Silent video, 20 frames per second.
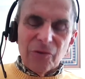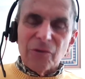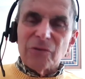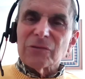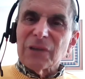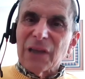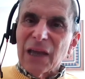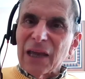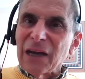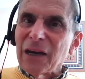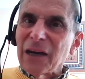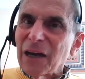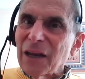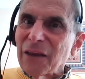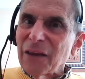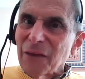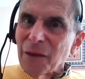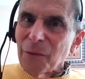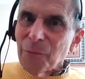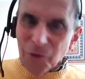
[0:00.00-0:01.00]
So Lenin
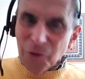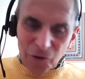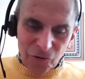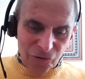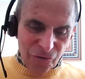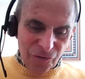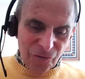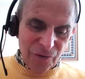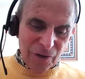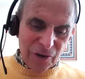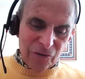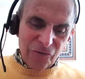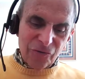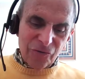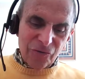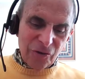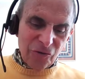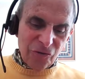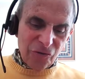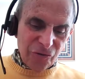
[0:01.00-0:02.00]
and the Bolsheviks
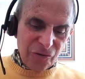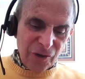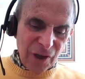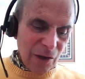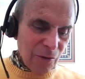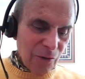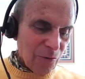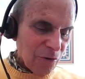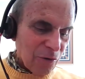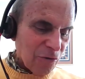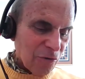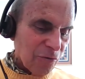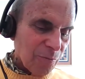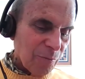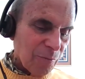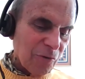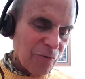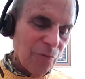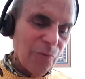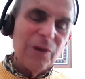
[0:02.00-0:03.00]
distinguished
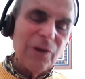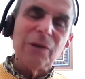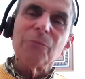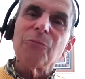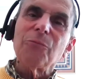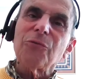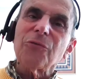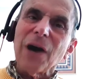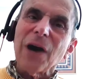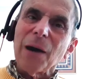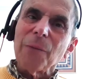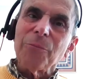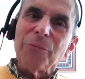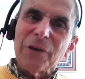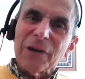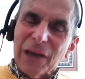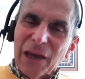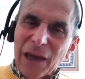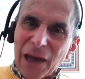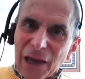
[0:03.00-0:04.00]
between
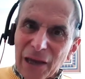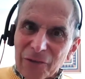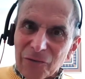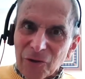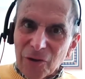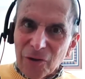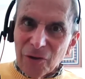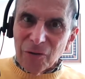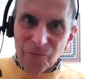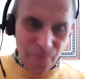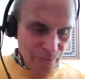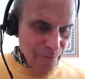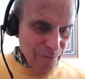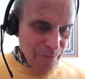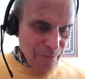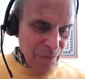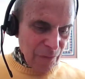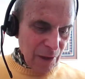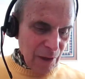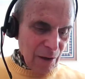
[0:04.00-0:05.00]
propaganda,
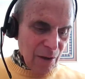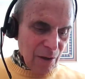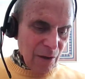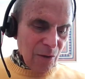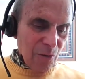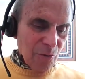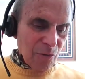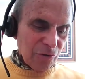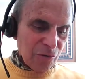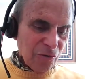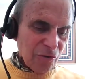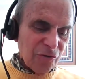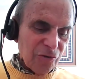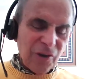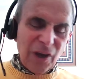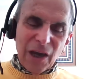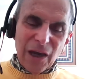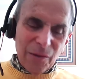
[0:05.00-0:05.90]
which is